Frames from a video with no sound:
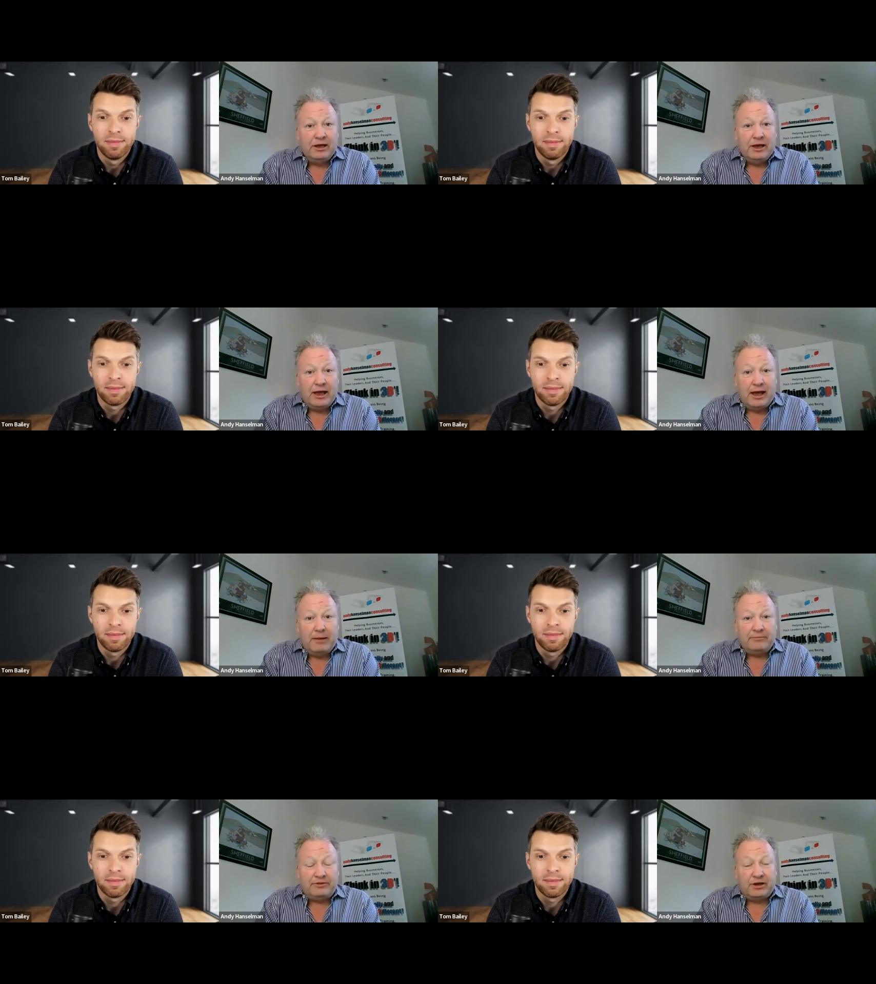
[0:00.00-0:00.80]

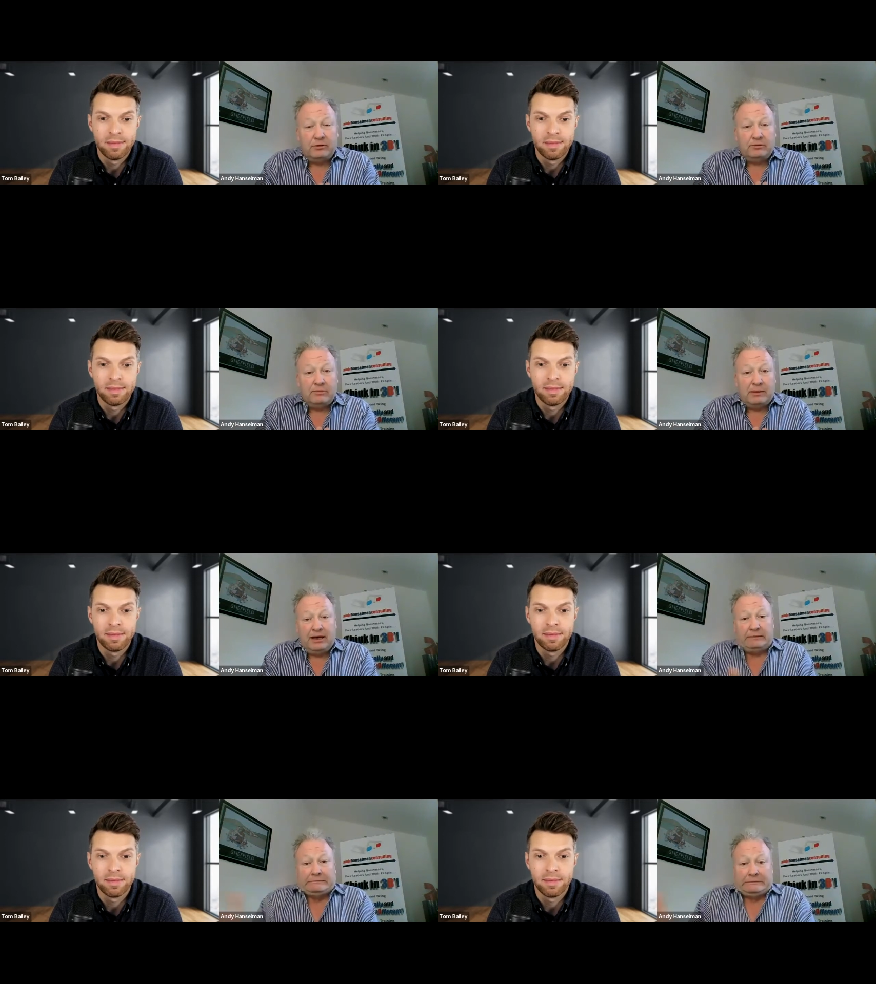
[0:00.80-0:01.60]
Speaker 1: So maybe
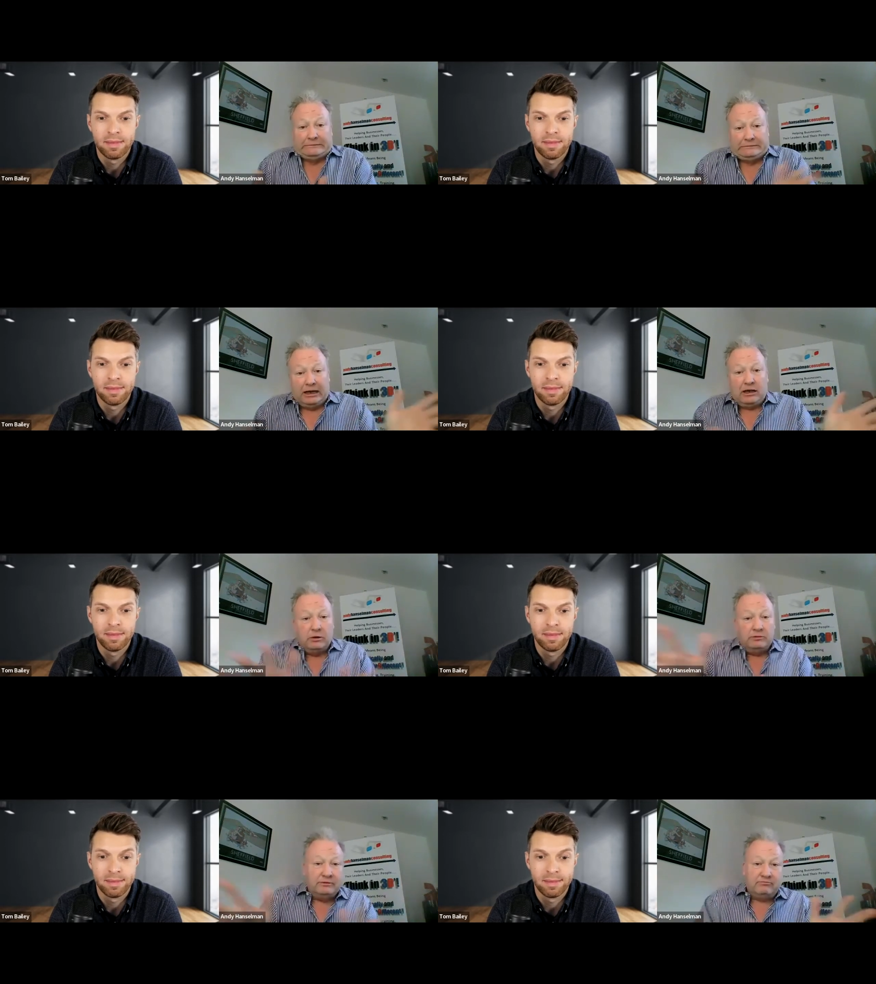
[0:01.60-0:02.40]
I
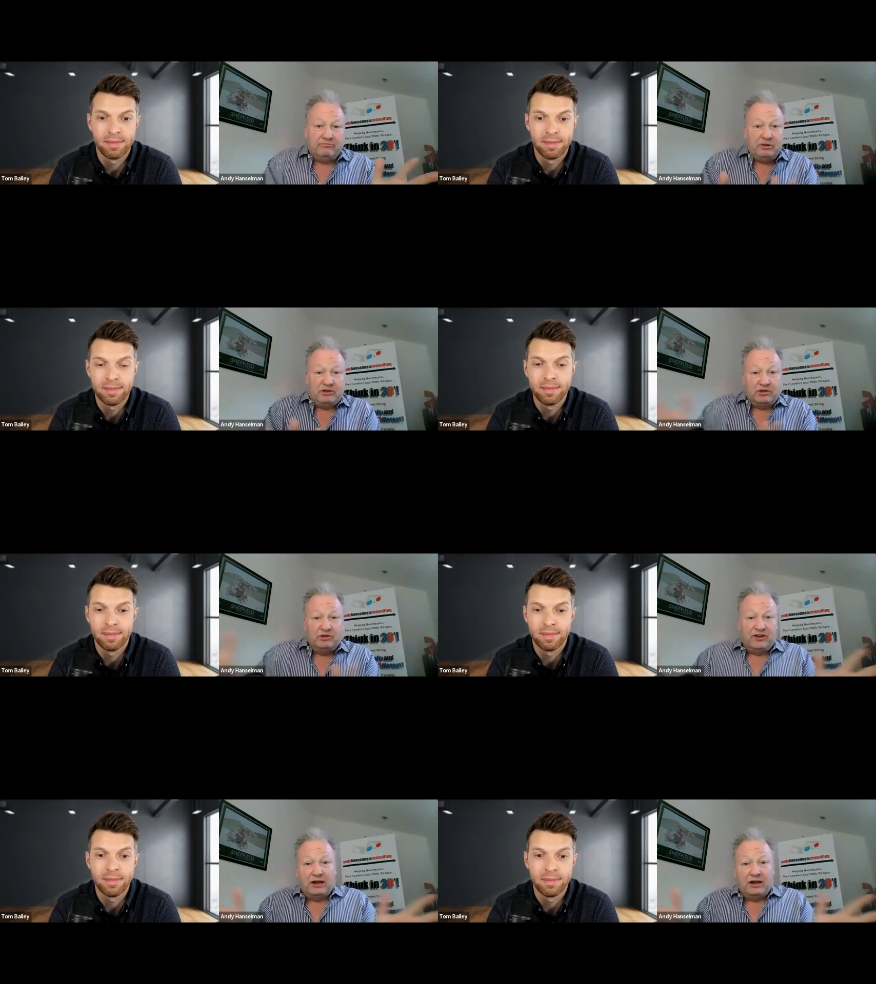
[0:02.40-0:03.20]
go maybe too
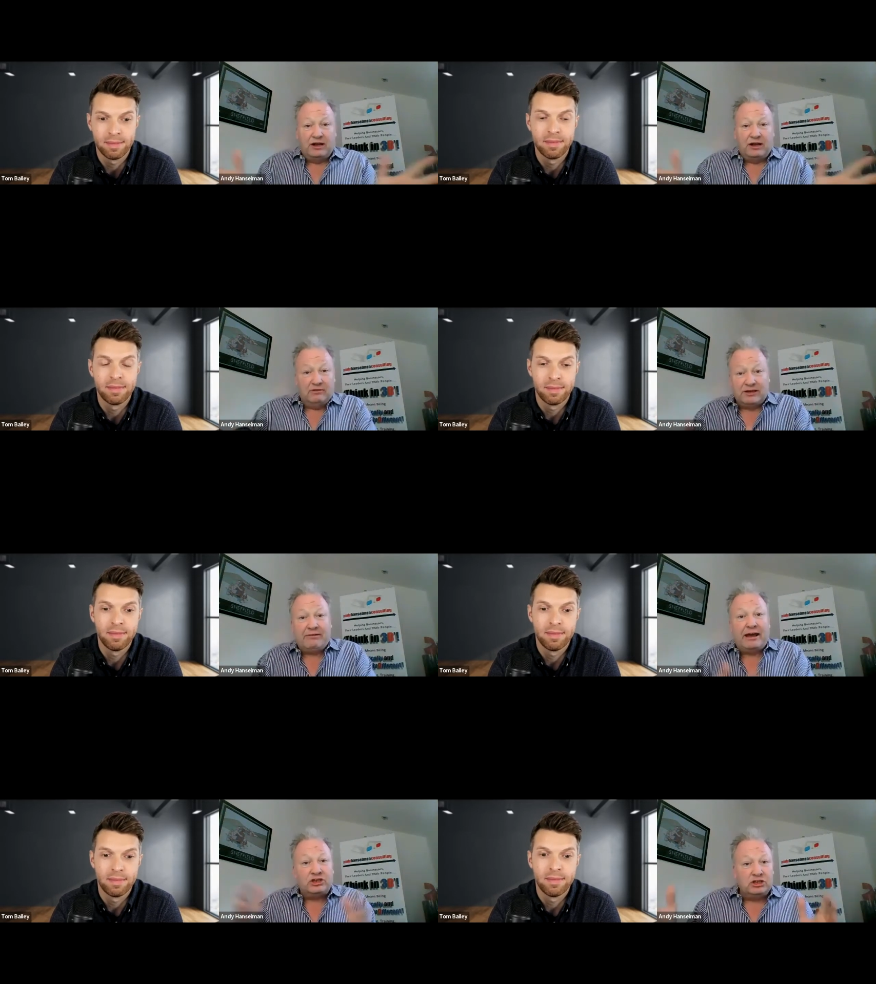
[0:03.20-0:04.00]
far in the wrong
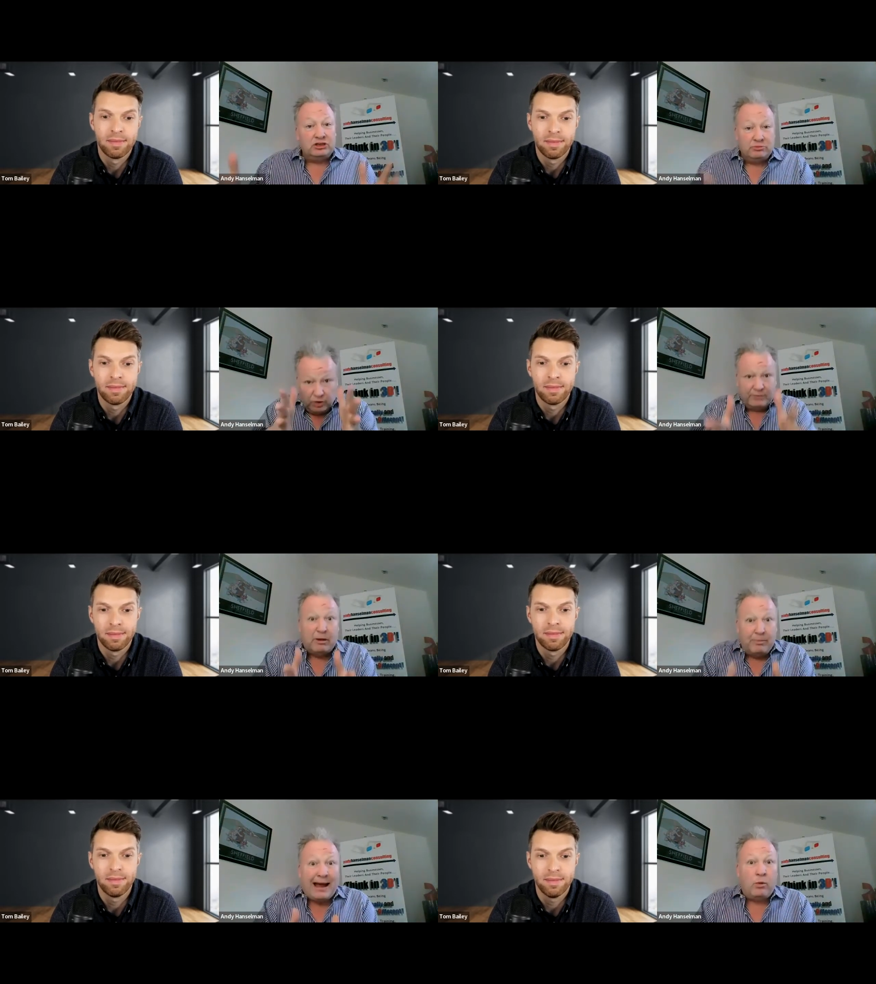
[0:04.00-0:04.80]
direction in terms of what I'm
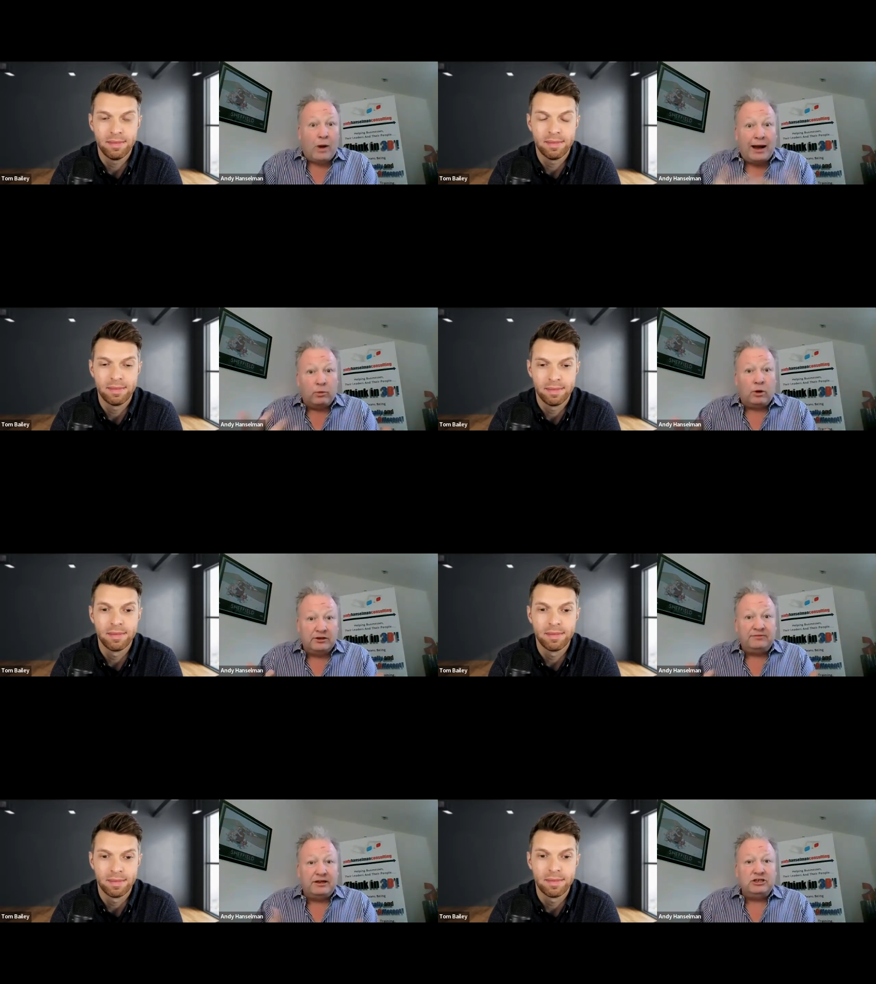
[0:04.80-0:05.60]
about, what
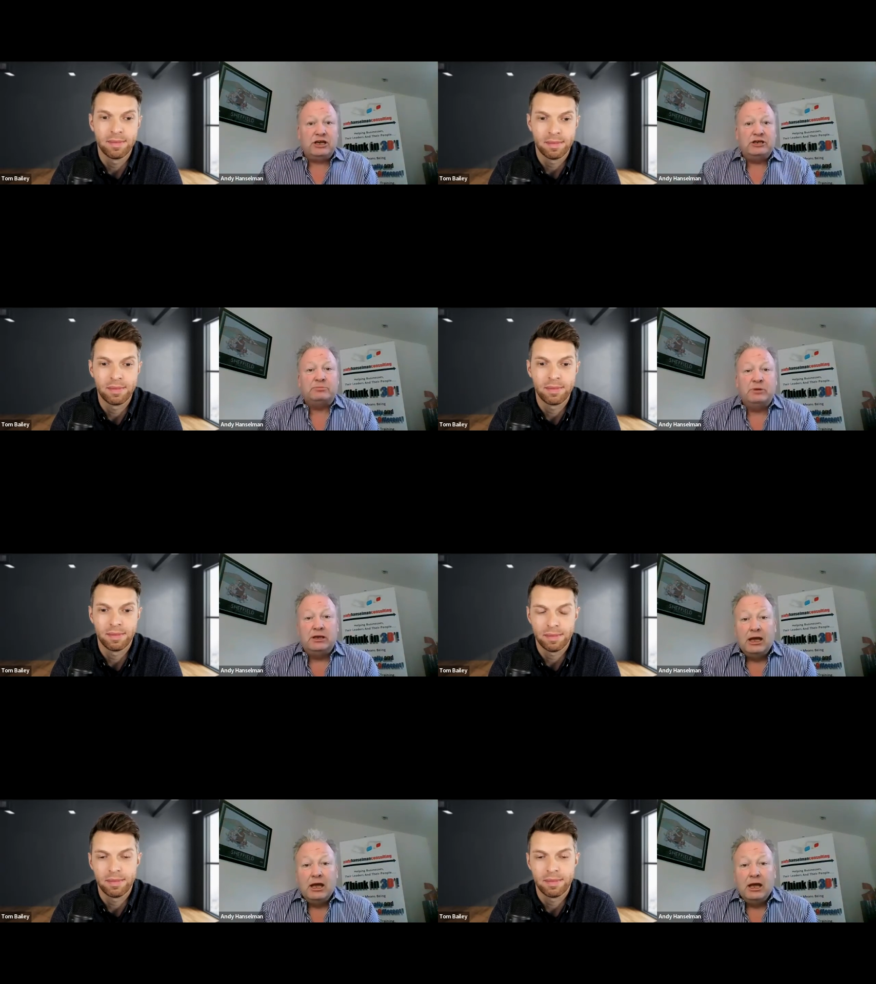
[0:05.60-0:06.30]
differentiates me.